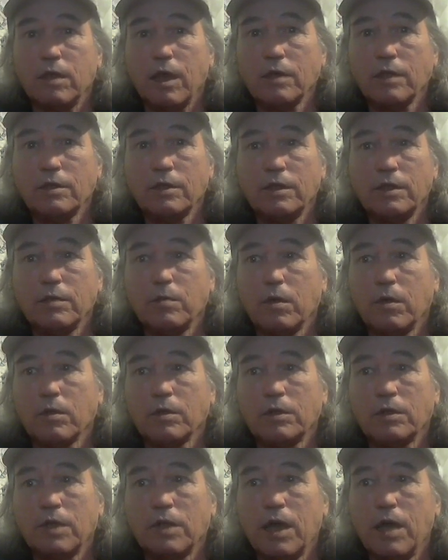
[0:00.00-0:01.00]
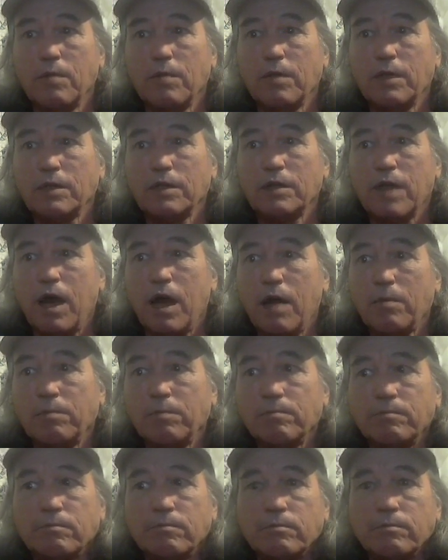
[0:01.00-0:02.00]
I see them all the time. They stop,
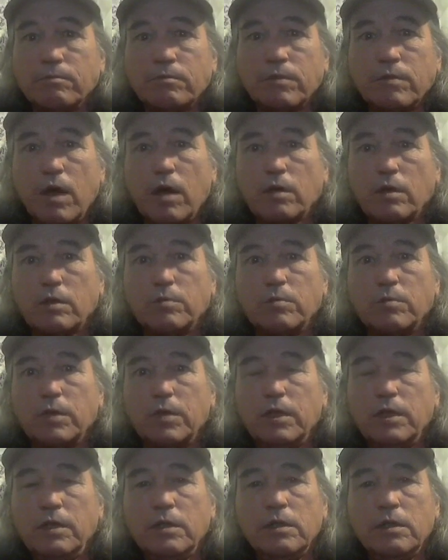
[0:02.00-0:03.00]
talk to me.